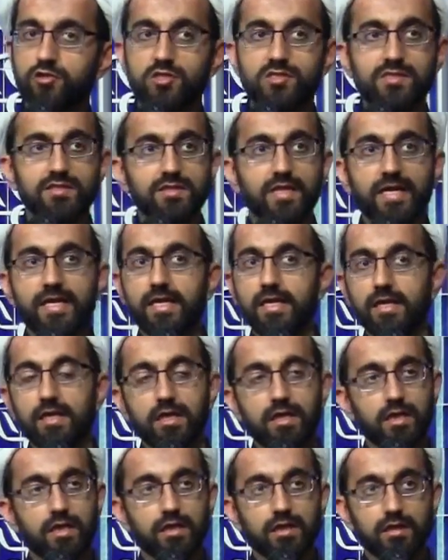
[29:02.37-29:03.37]
Just
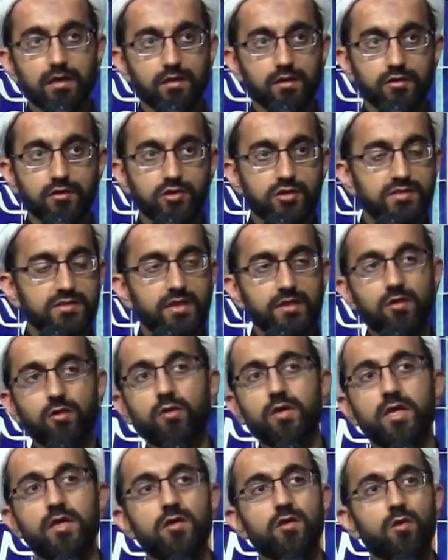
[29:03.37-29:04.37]
say that,
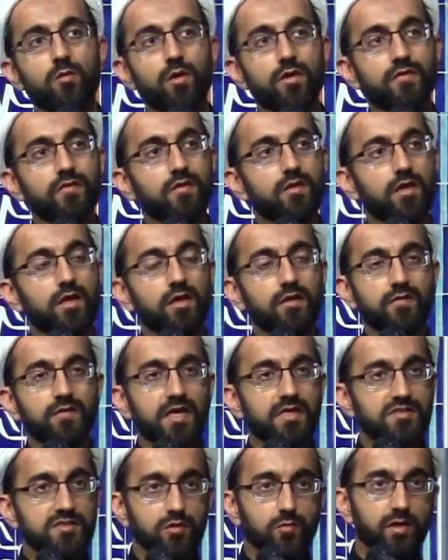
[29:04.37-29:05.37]
okay, you know what,
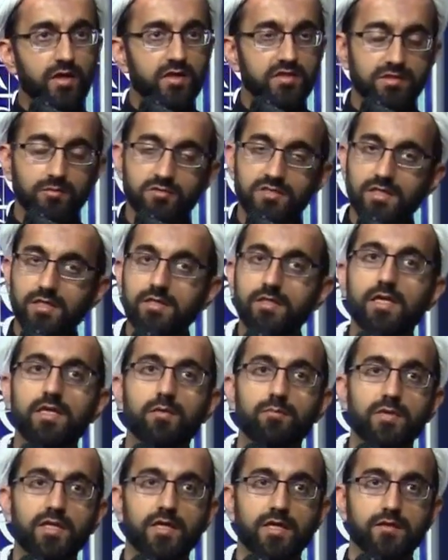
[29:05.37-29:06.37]
that's the way it is, I'm just going to let
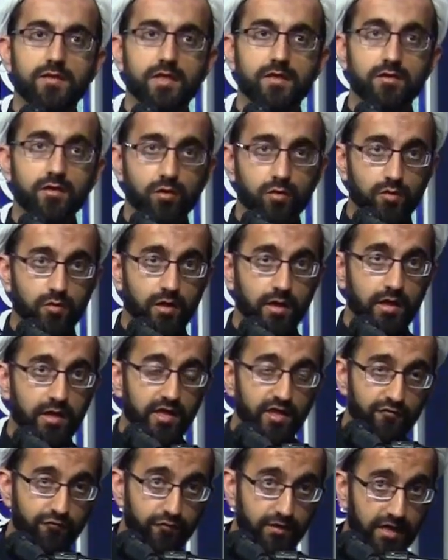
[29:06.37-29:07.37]
it be like that. No,
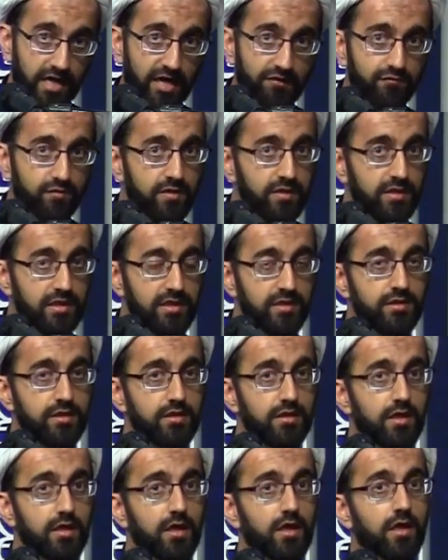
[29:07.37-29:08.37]
if we have a
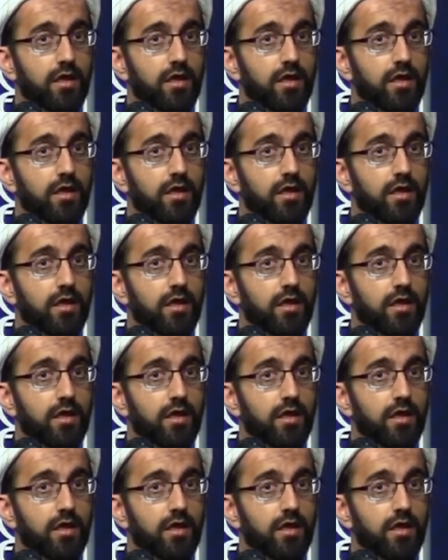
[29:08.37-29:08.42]
need,